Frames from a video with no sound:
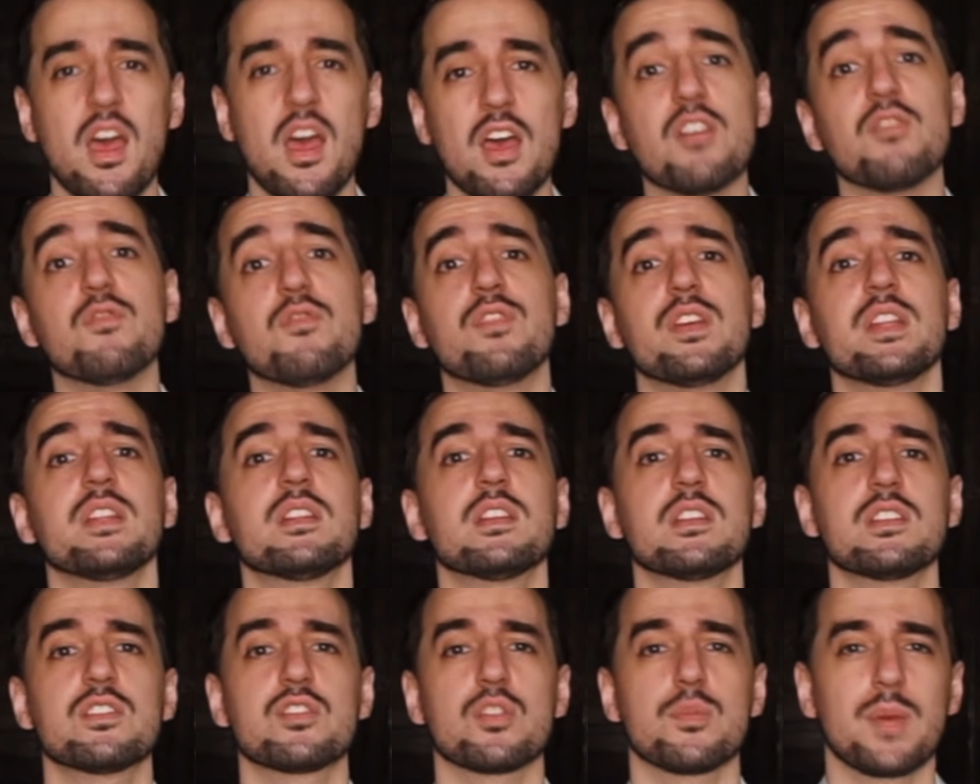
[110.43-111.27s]

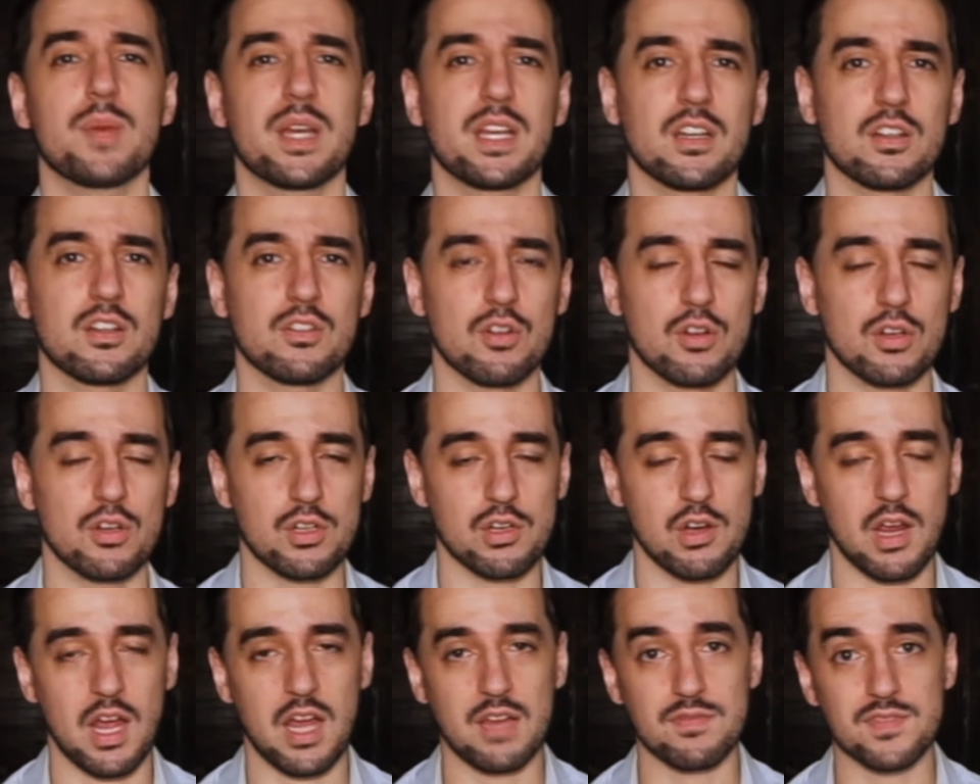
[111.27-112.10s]
vintage Omega
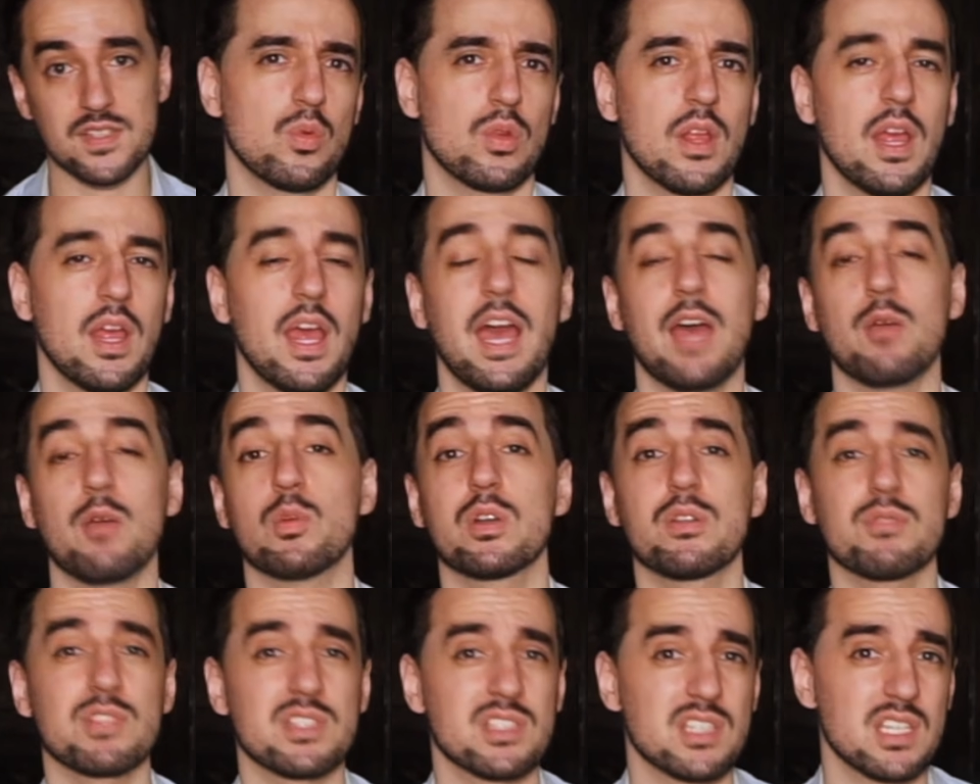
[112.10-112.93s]
chronographs, and one
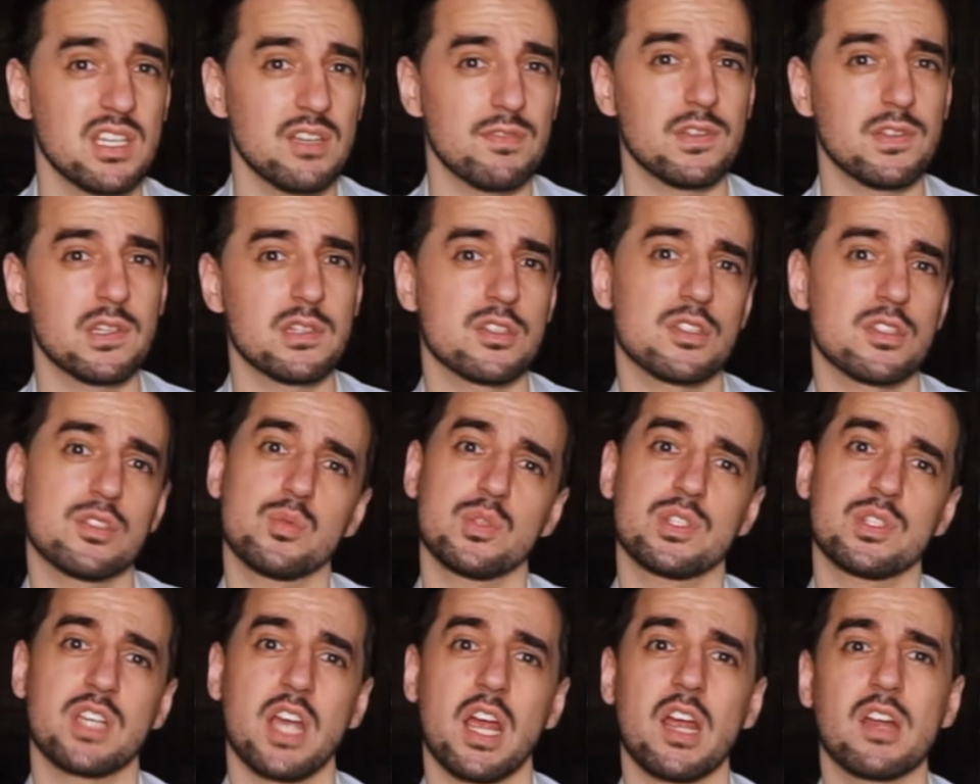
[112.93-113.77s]
of its key features,
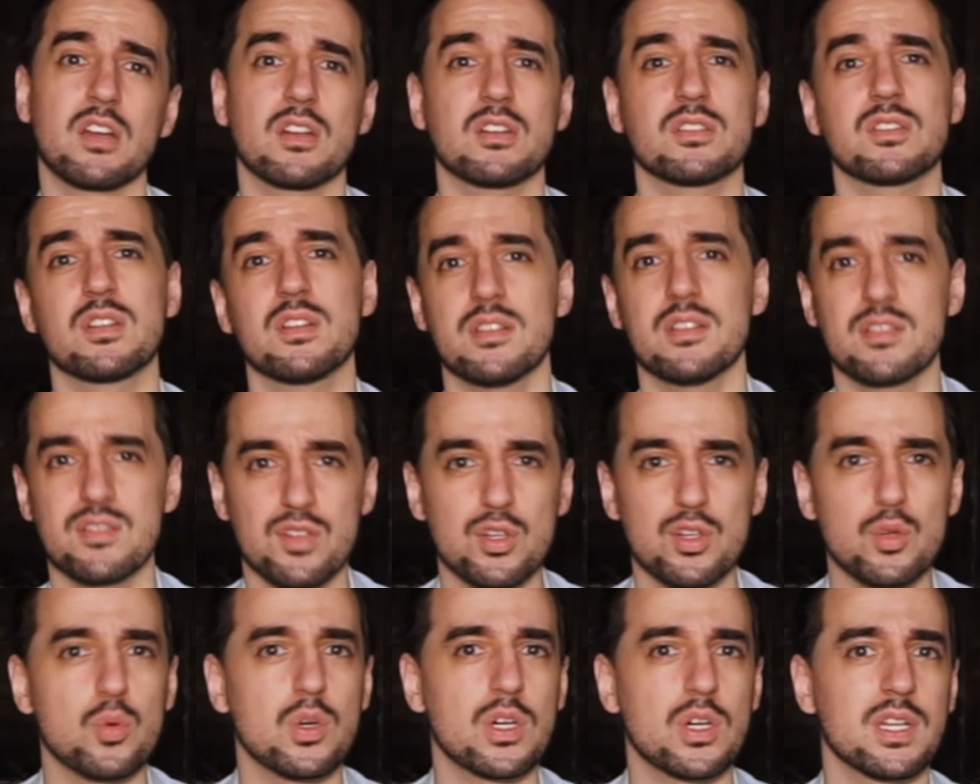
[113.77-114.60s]
which carried on to this new
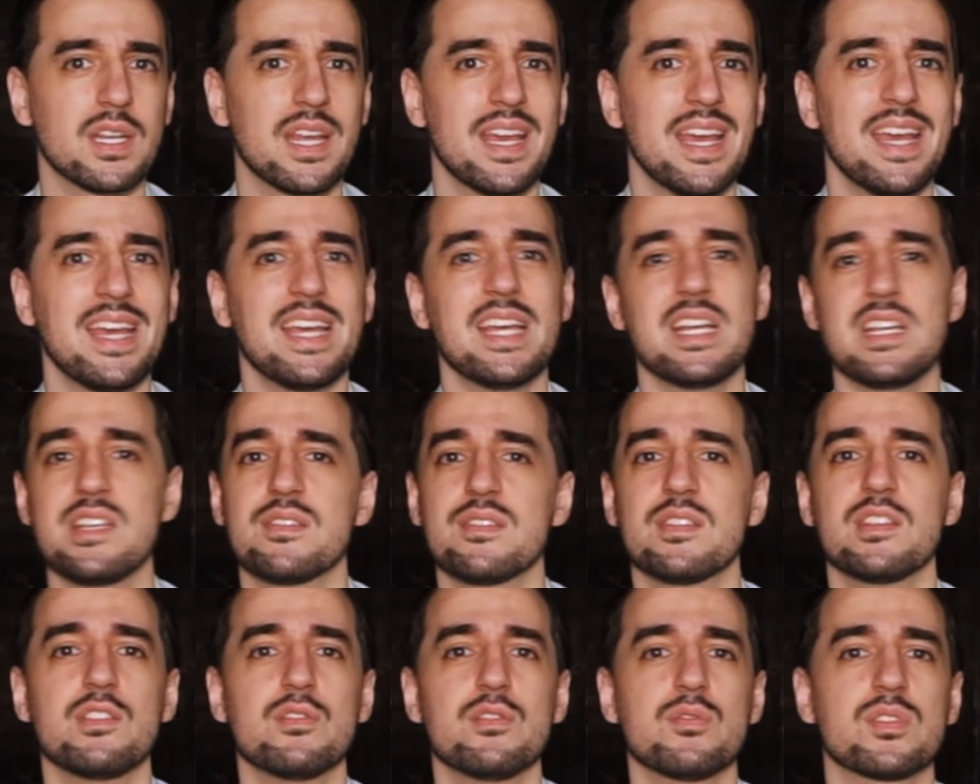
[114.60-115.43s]
one, is
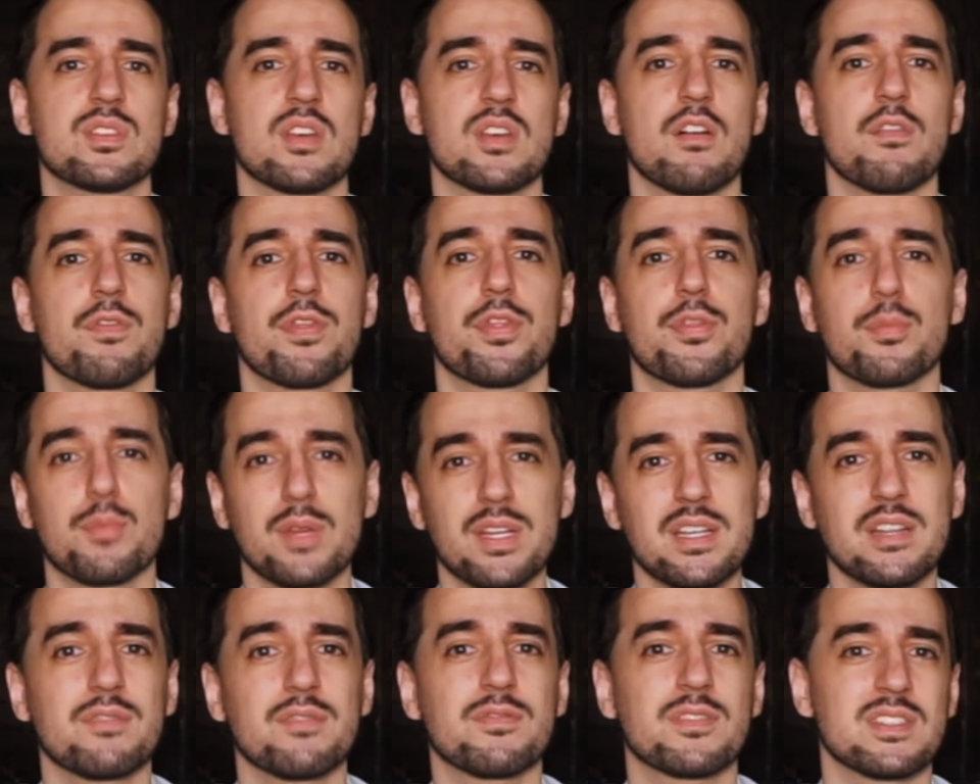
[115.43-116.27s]
the use of 3
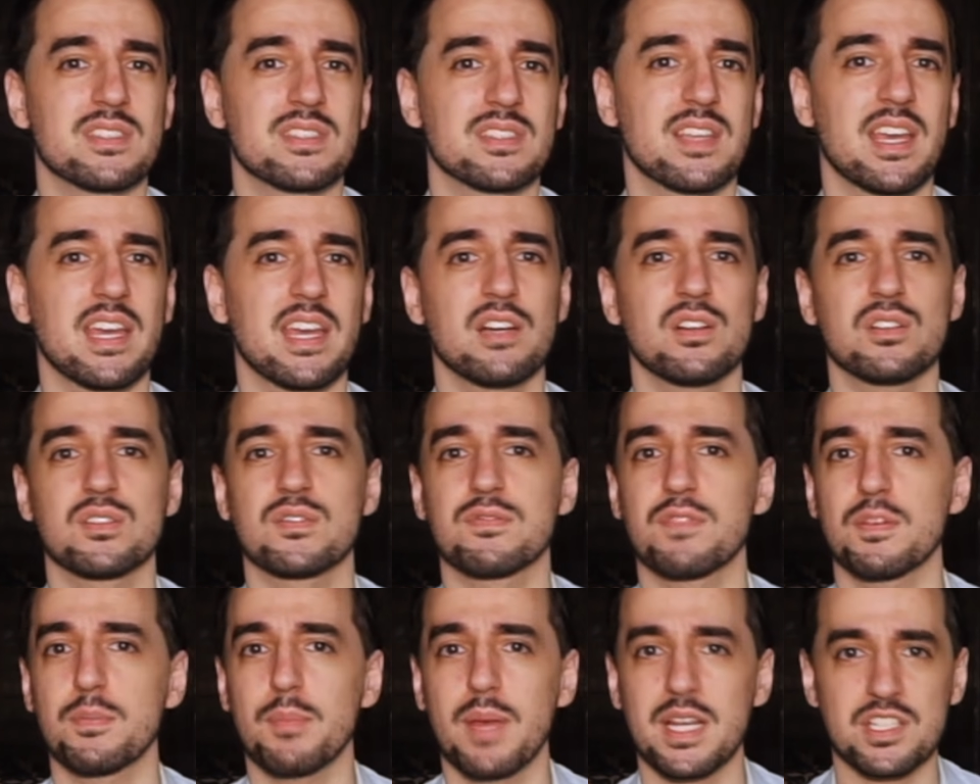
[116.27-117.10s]
different scales
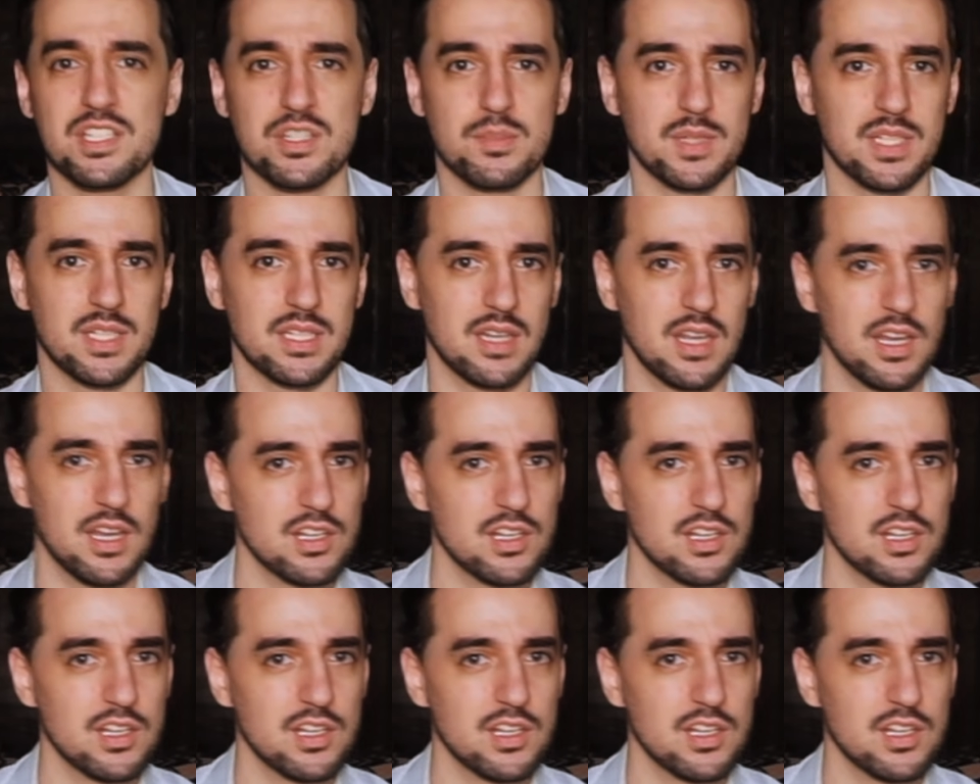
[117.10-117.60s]
for measurement.